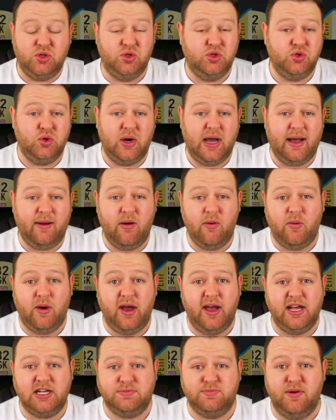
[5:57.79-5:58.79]
too sure how it
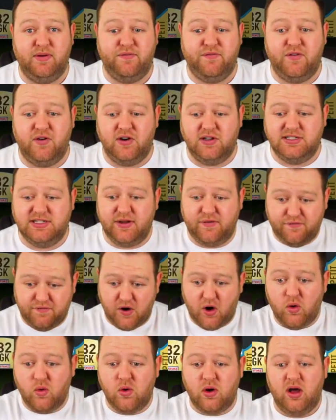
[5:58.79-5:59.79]
works, but for
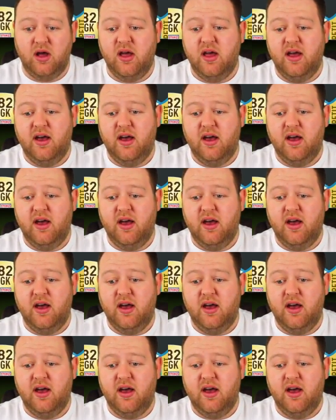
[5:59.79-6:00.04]
default